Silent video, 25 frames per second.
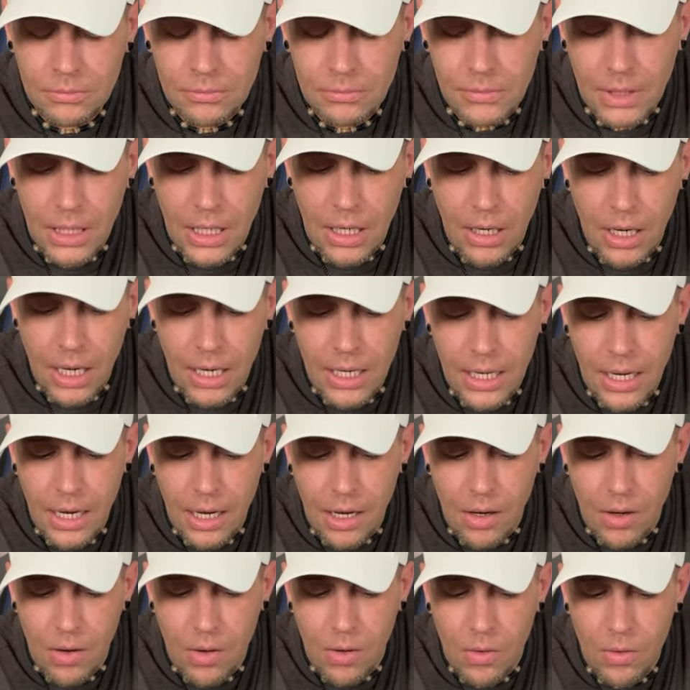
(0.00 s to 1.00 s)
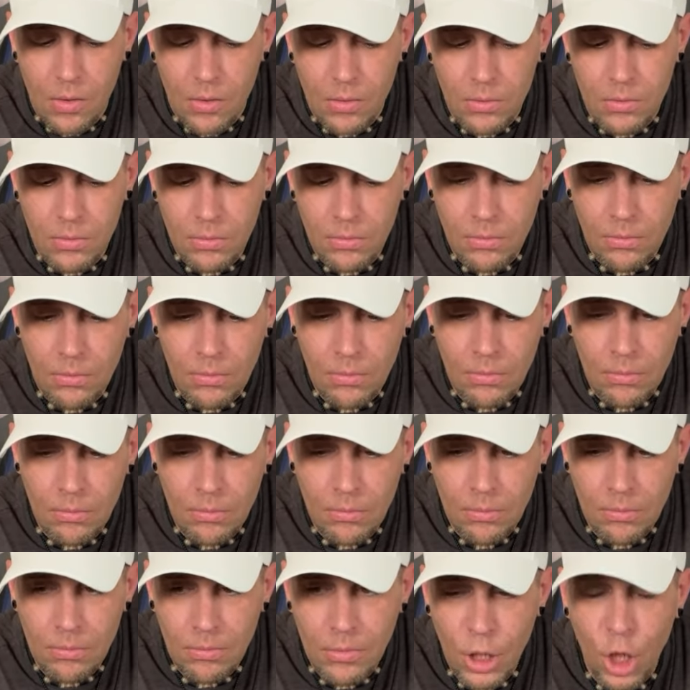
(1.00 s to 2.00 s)
Now,
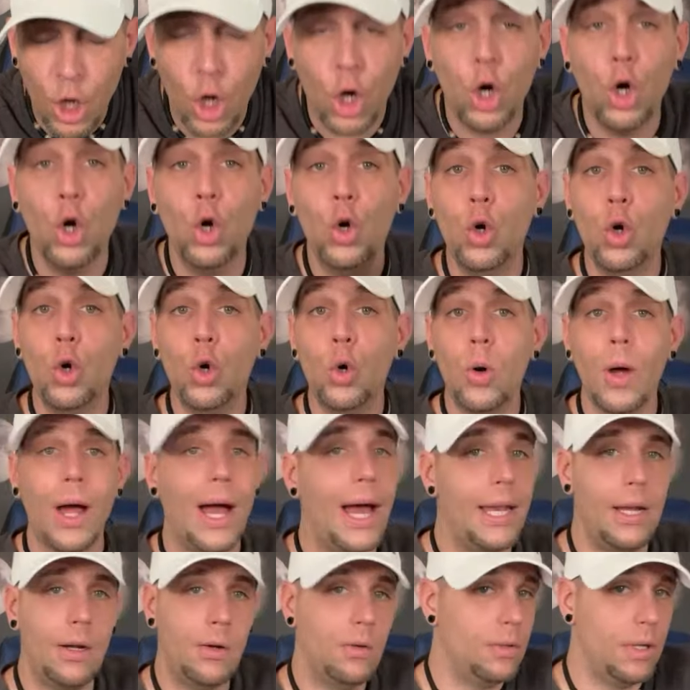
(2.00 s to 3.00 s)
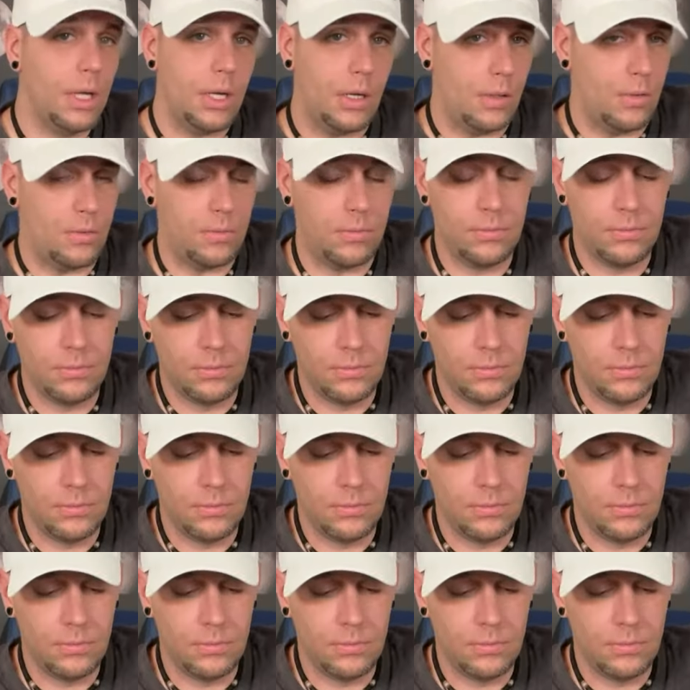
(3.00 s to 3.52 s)
who? I don't know.